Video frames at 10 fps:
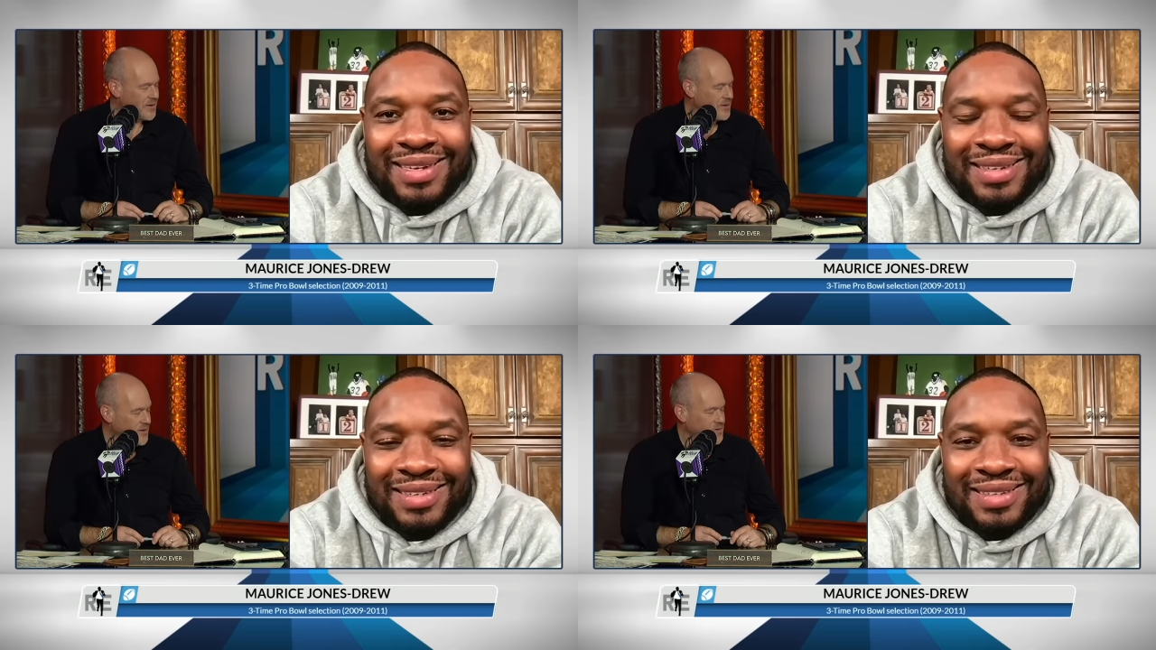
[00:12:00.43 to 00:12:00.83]
Speaker 1: So
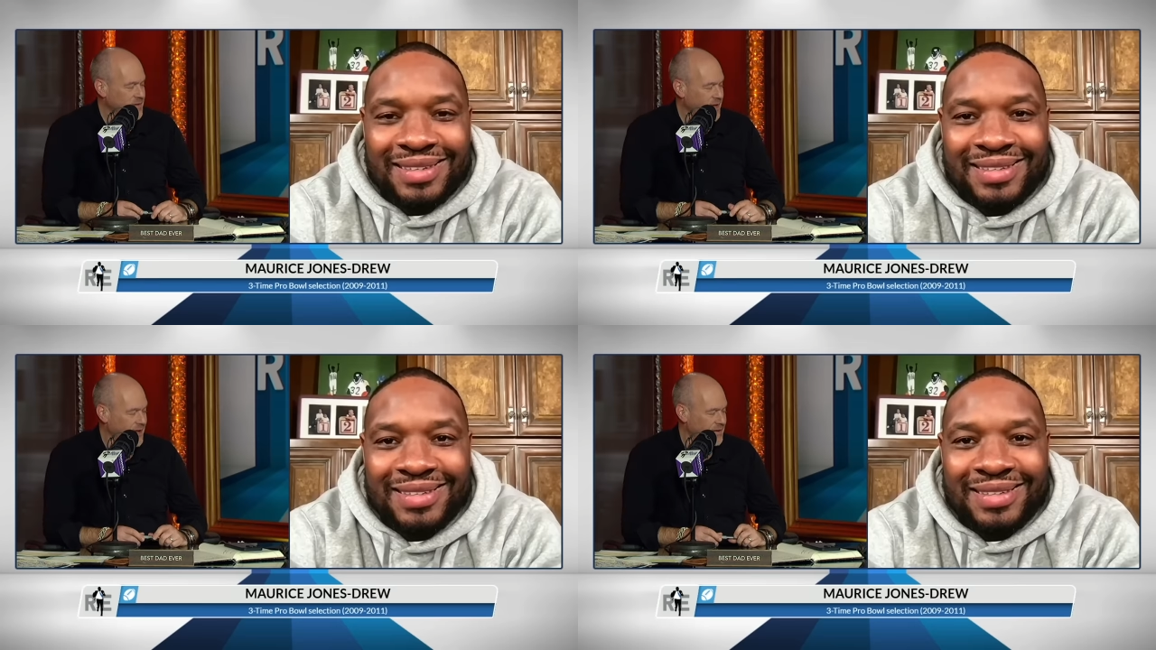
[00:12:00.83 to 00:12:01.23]
you're
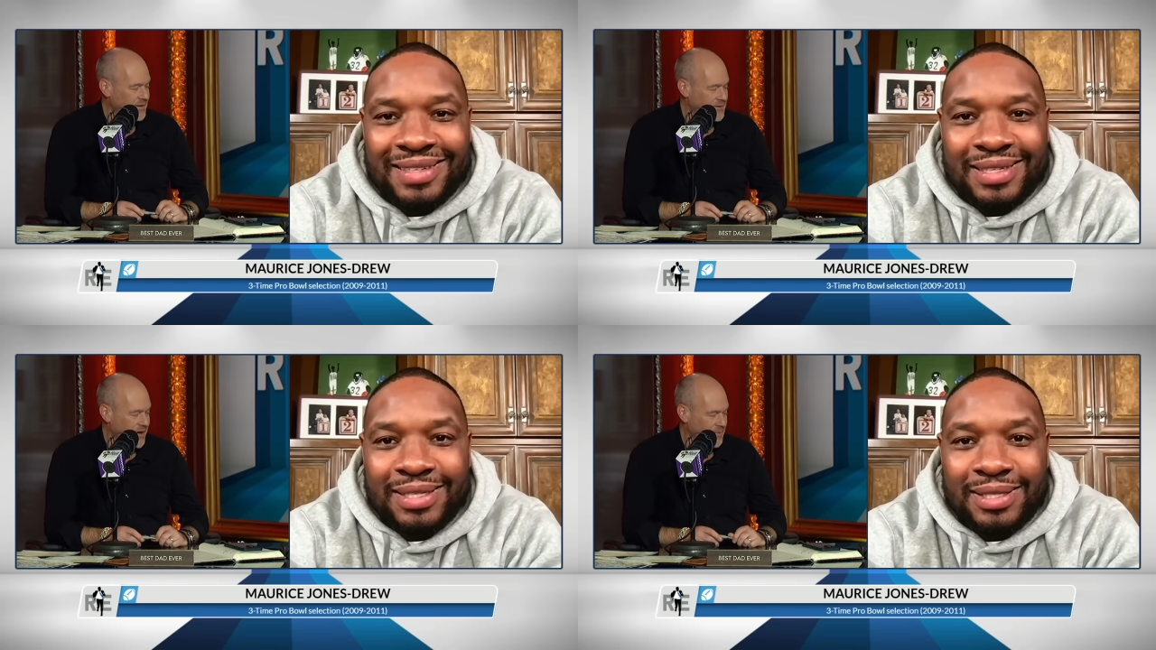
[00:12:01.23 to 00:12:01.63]
saying
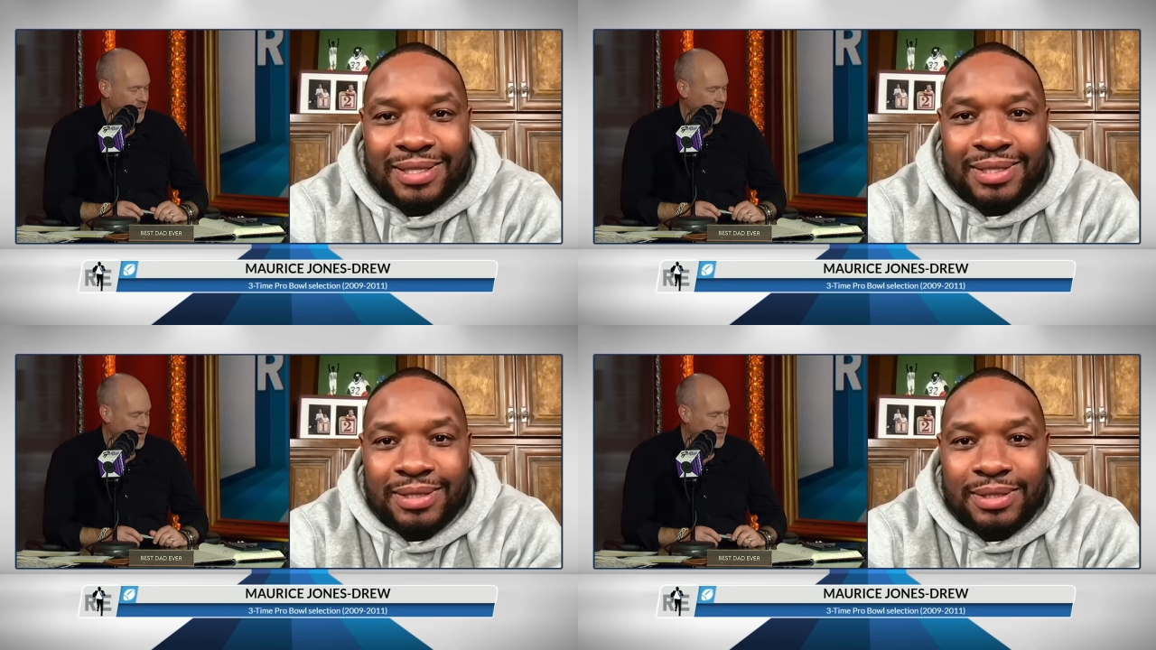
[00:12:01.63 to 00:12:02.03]
Trevor
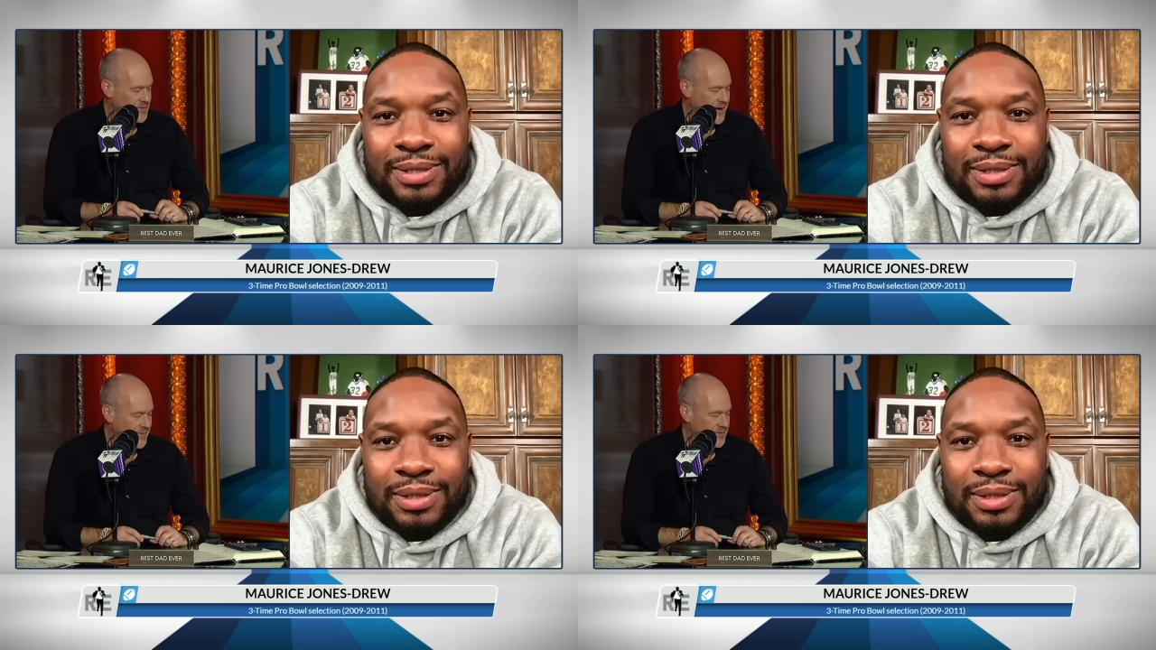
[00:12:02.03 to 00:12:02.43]
Lawrence,
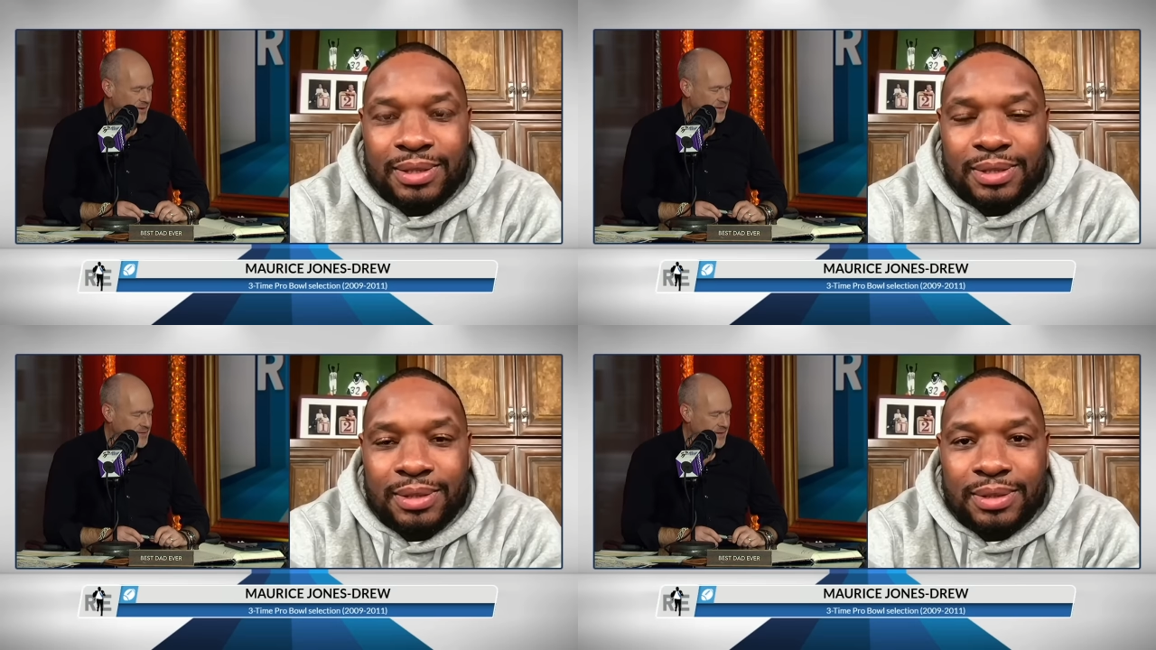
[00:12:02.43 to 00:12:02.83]
Travis
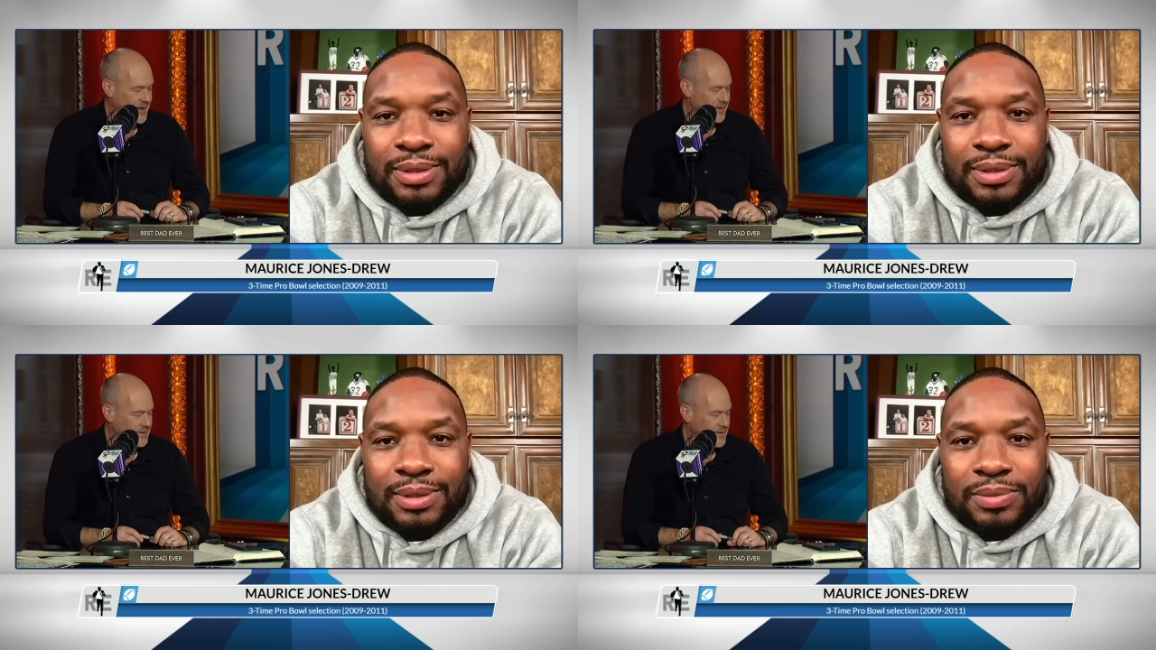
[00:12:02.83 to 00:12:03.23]

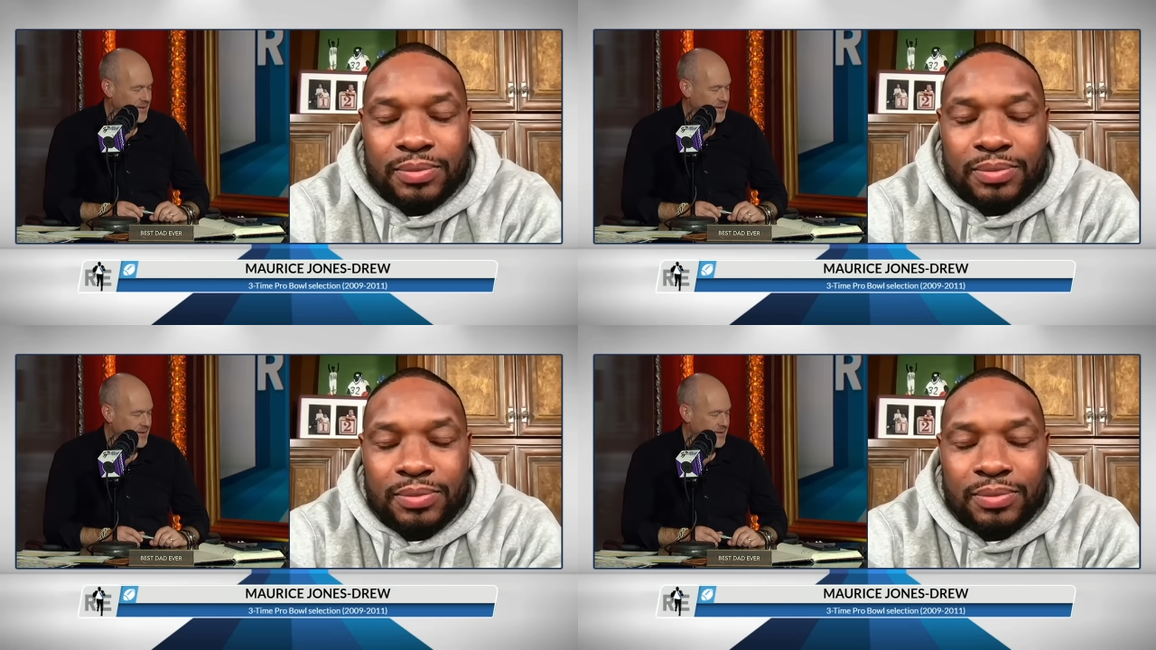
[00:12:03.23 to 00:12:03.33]
Etienne,